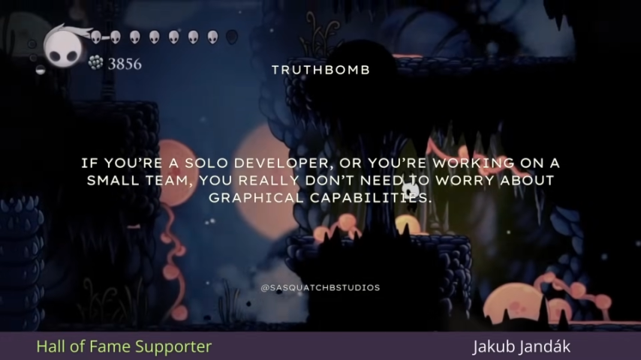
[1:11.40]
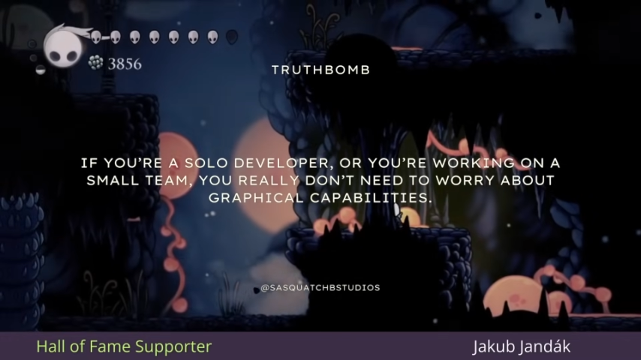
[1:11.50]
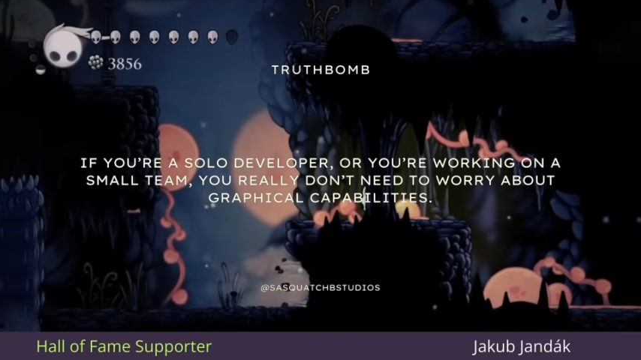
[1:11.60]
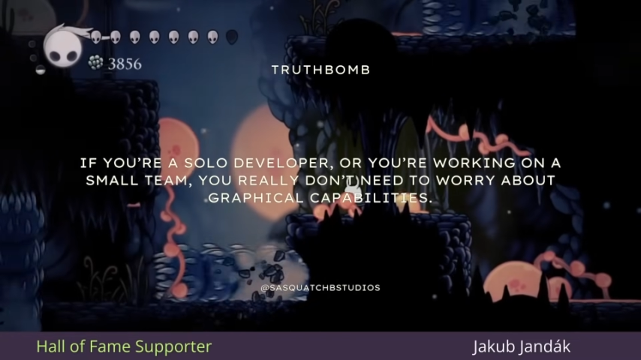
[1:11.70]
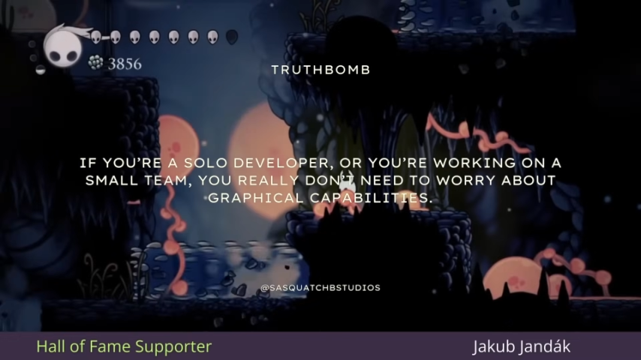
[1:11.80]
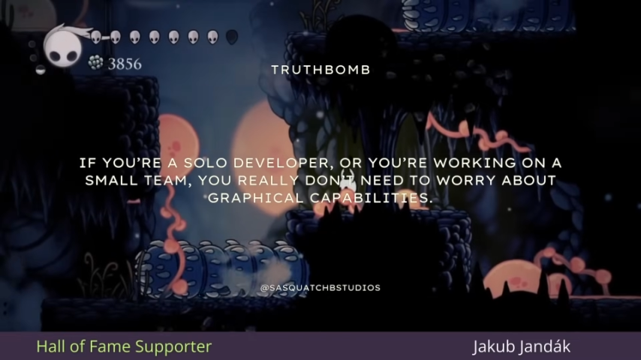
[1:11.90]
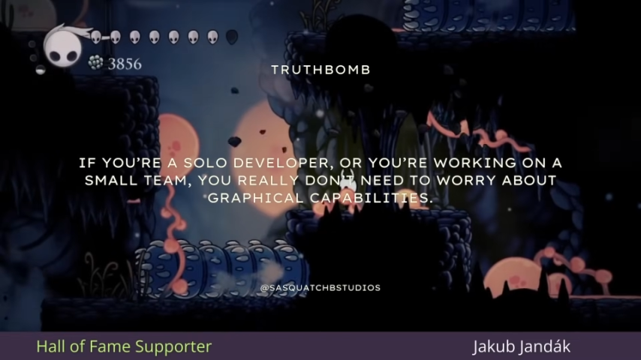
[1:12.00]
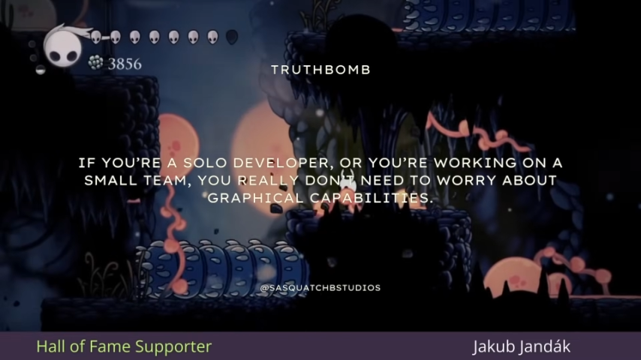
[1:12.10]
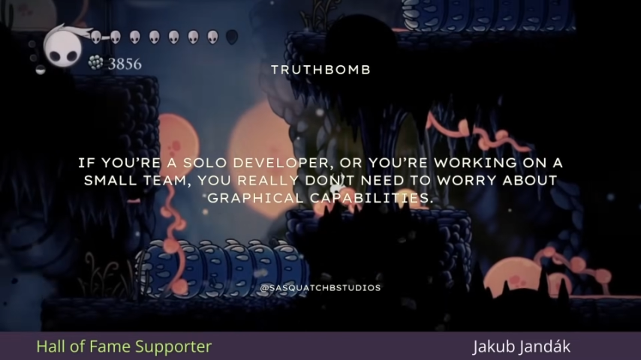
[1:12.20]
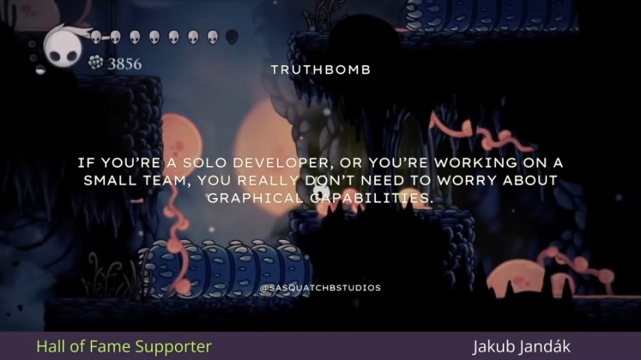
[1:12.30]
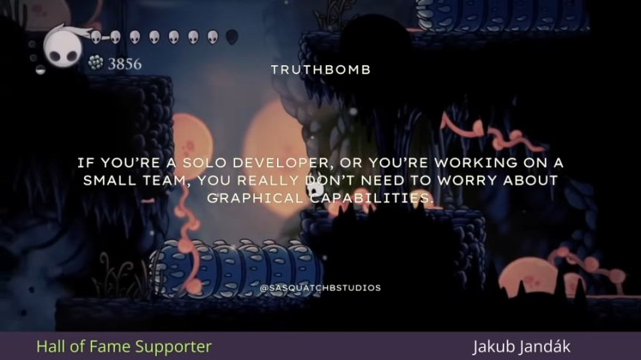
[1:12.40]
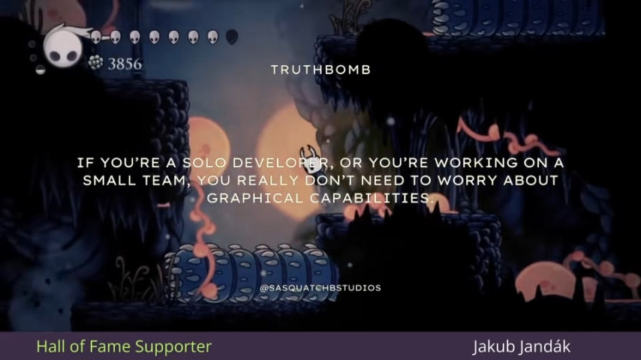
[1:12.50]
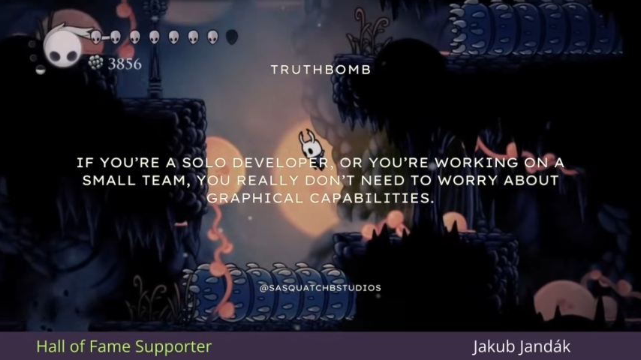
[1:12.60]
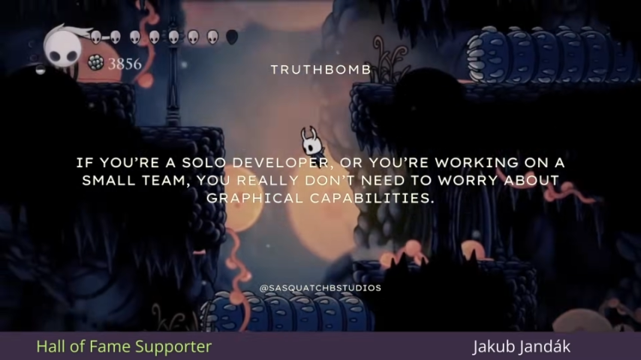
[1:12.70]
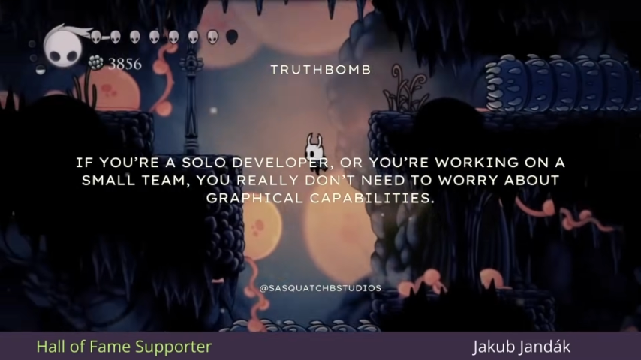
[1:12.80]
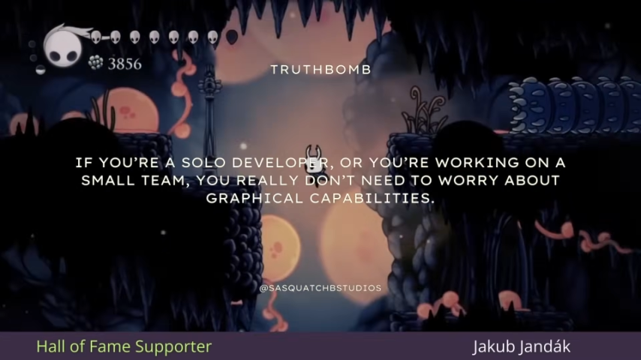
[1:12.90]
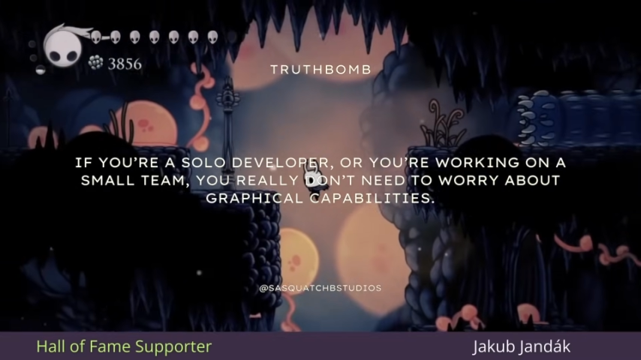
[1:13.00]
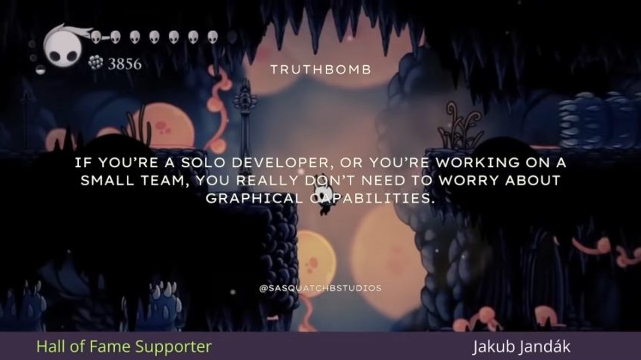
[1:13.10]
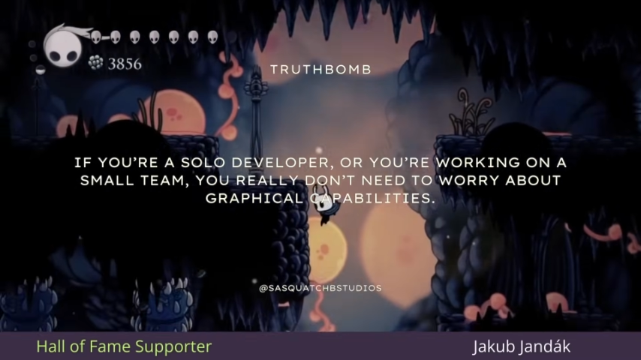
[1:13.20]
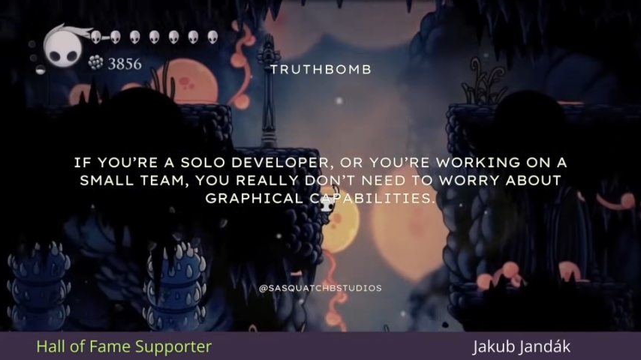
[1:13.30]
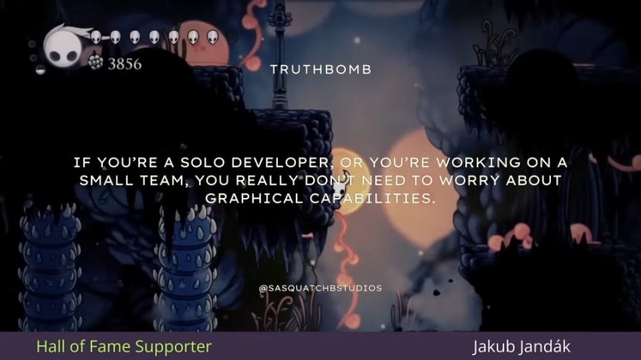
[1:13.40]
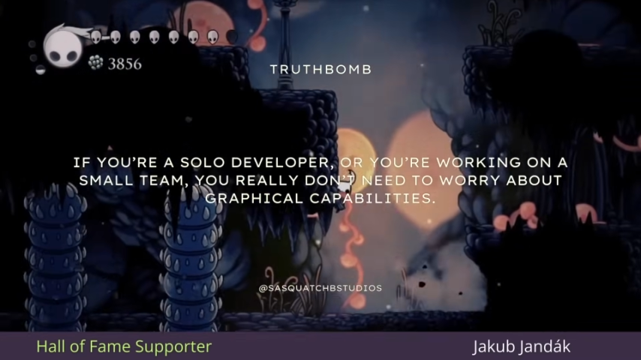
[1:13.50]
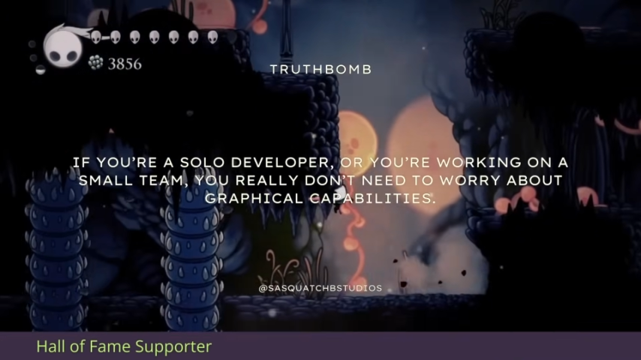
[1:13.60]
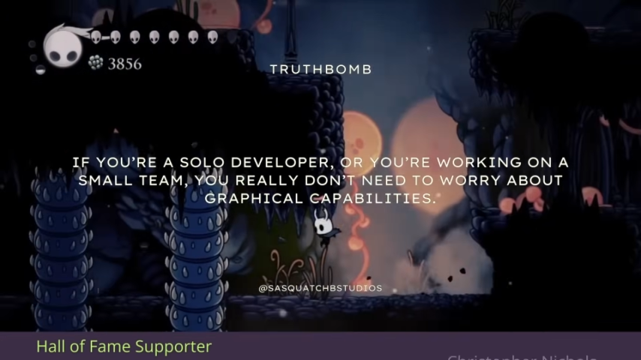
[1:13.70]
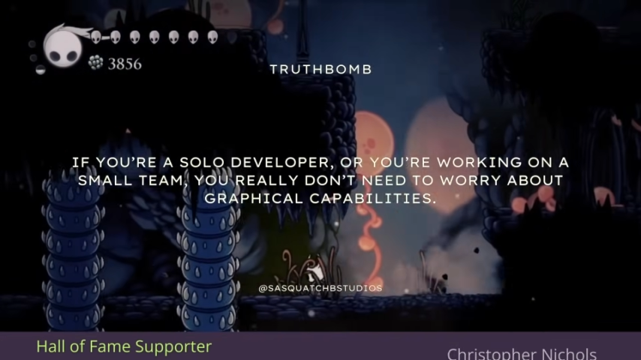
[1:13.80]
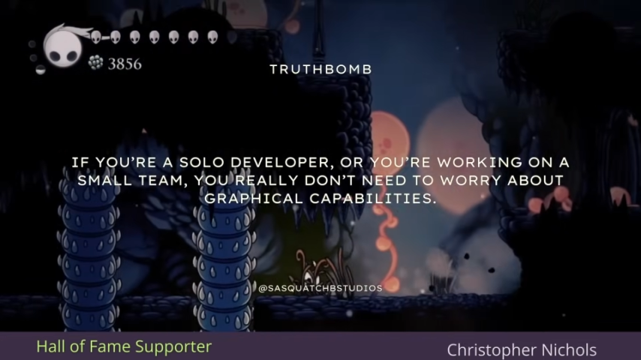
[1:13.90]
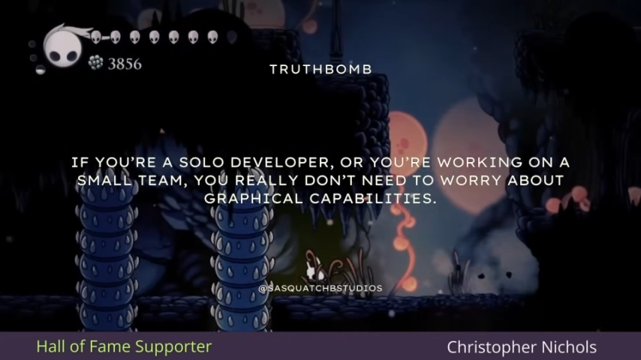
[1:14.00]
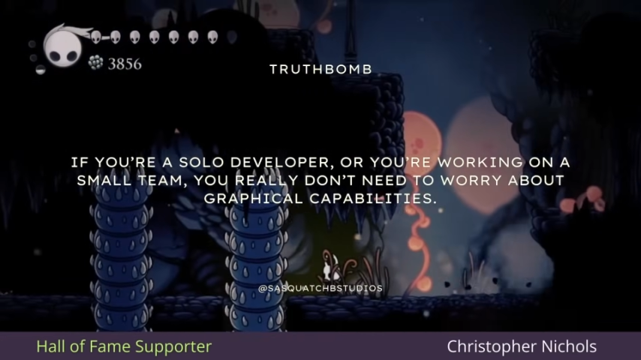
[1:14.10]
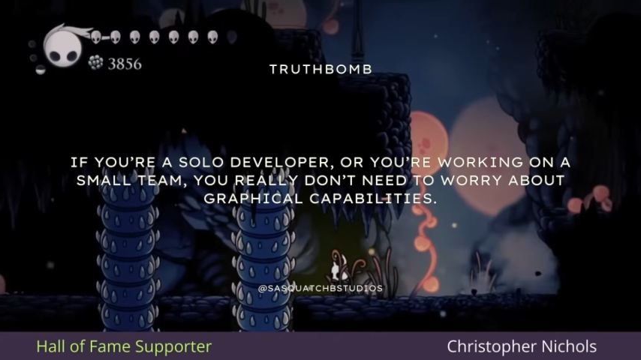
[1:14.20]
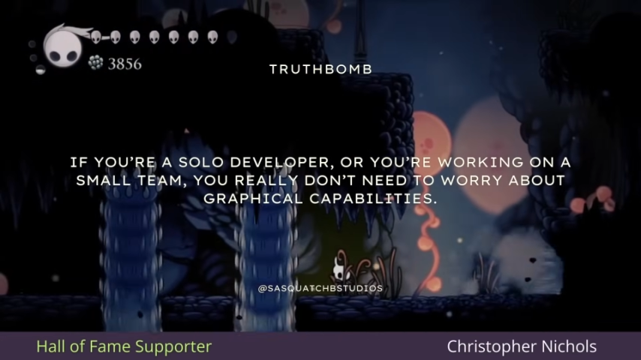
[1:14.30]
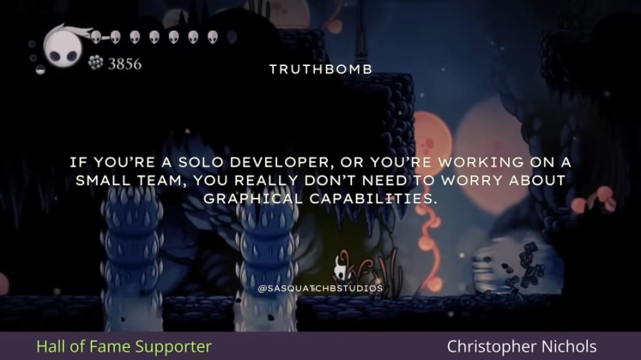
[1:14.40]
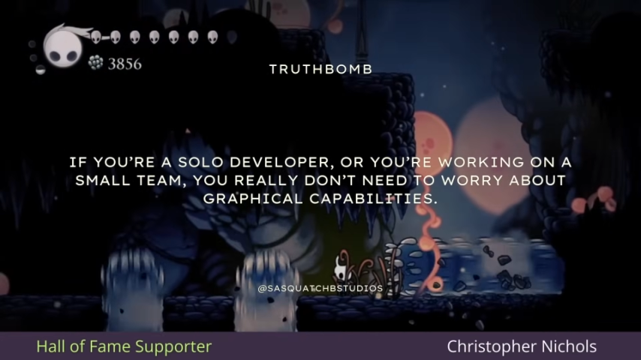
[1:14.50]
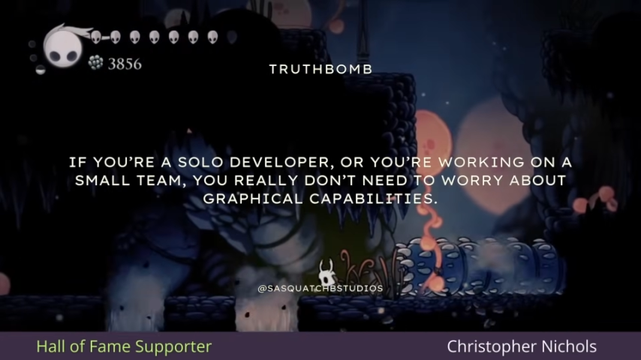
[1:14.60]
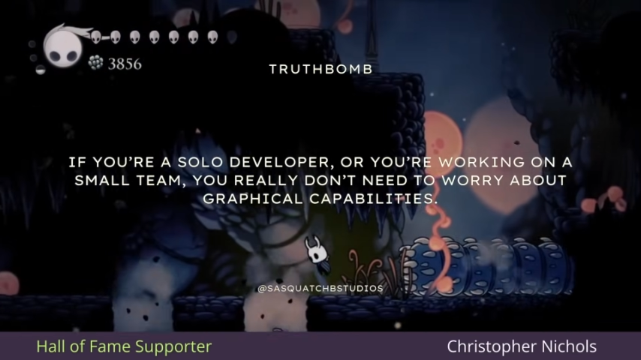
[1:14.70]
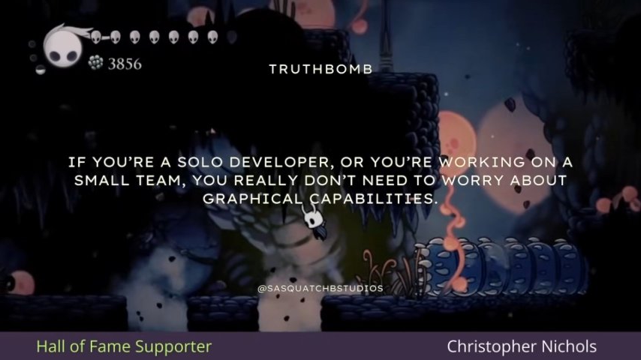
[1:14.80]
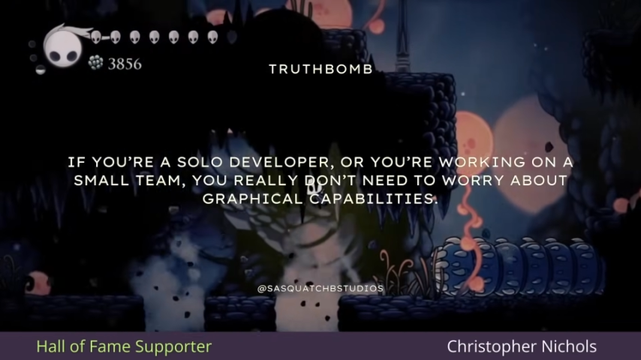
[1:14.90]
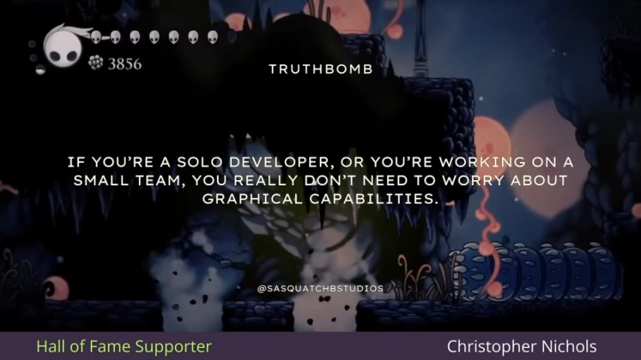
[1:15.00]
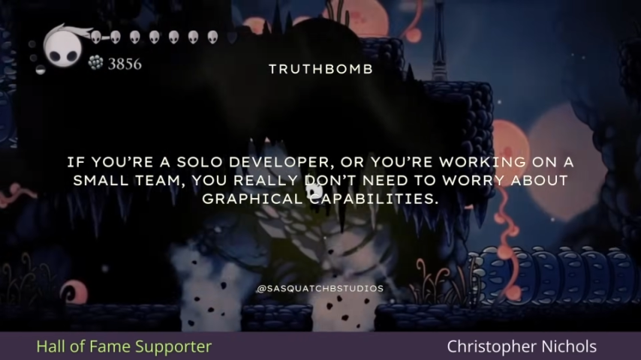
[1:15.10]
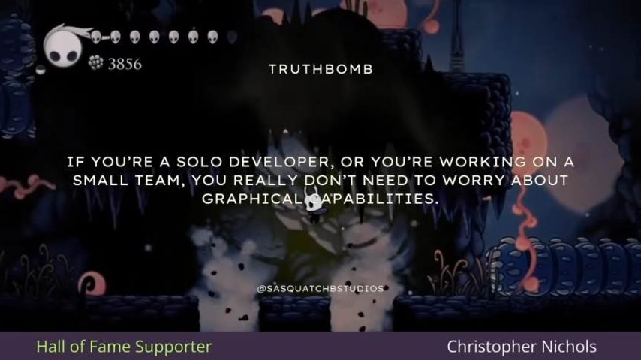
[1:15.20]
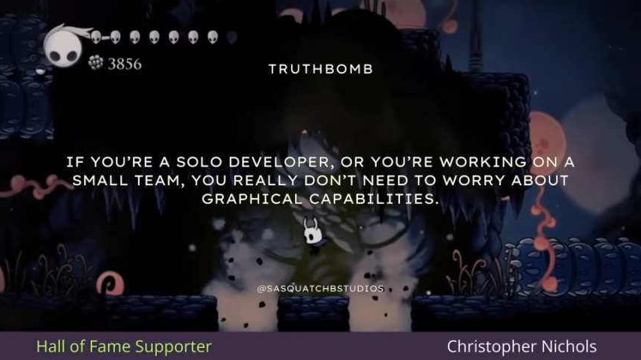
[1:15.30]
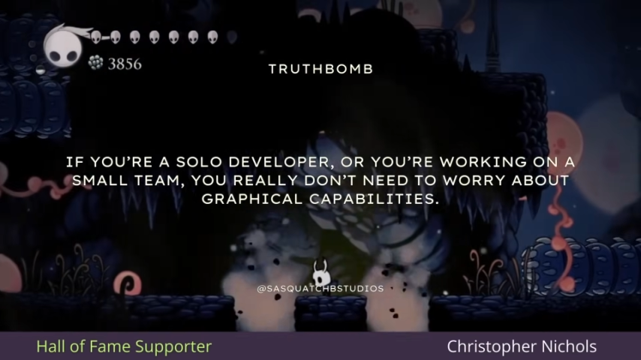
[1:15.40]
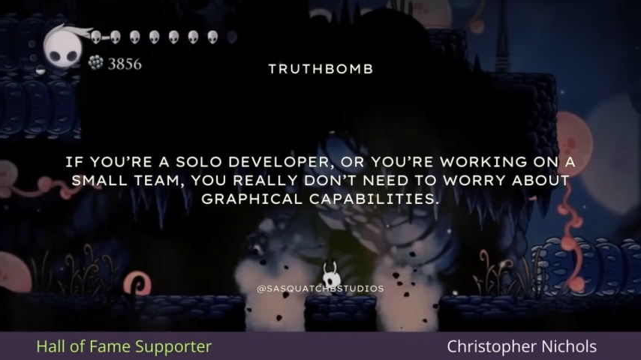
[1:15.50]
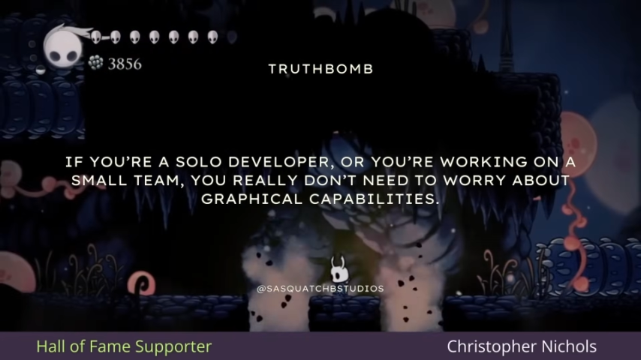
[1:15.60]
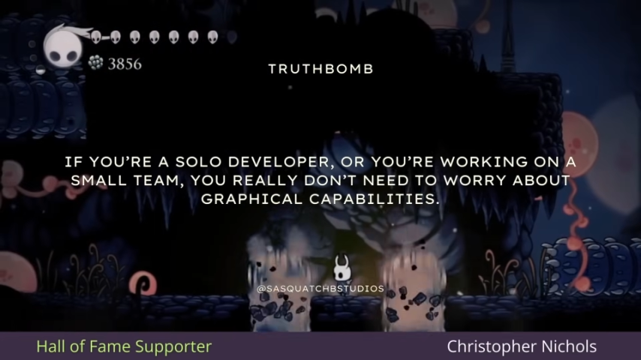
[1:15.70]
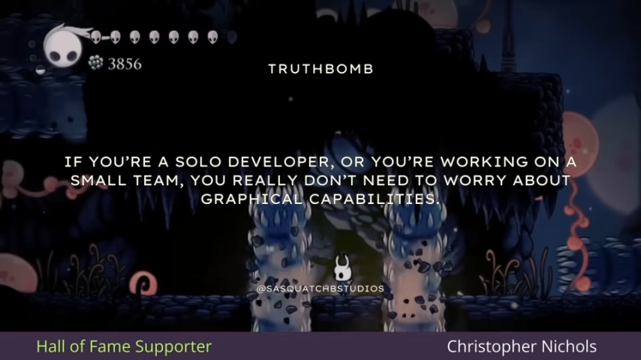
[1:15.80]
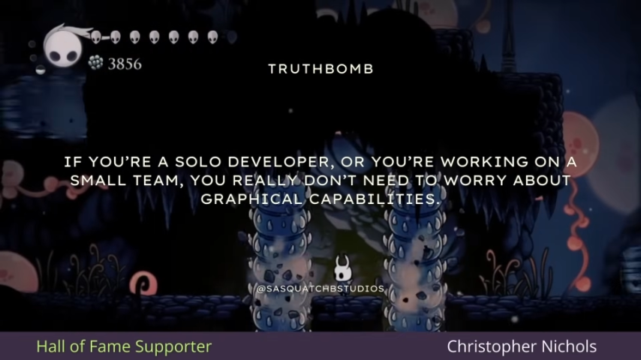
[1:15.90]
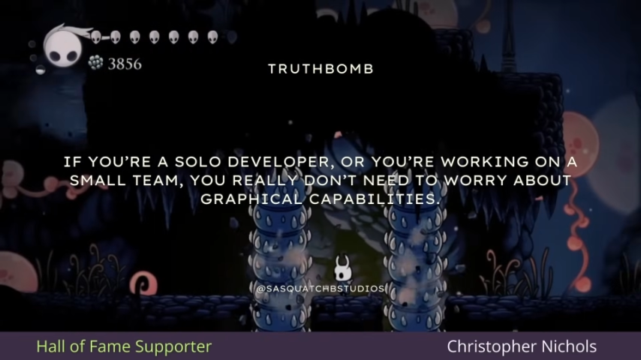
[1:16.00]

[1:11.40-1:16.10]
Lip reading: [unreadable: no face in view]